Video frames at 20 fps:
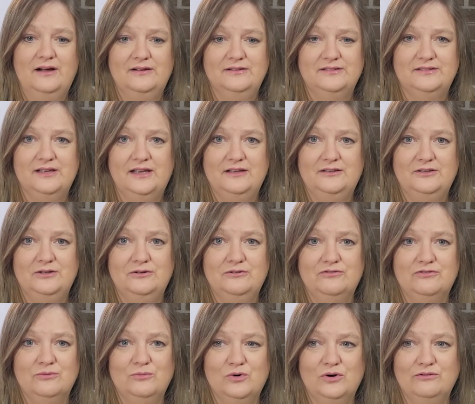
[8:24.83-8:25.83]
Stay tuned
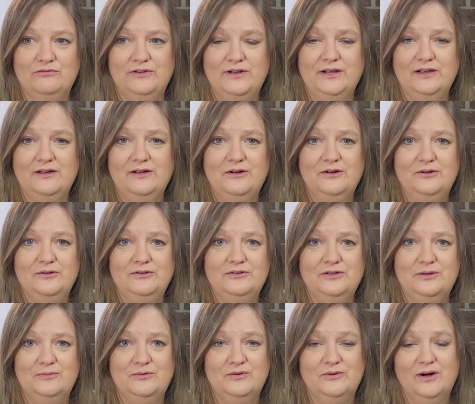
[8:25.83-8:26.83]
for more videos.
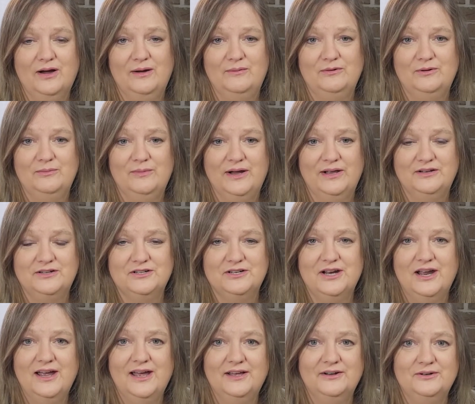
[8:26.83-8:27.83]
Subscribe to my
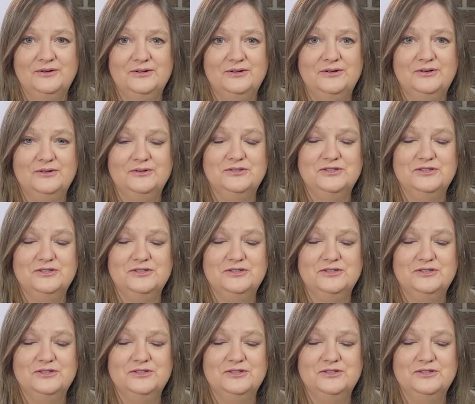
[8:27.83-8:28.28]
channel.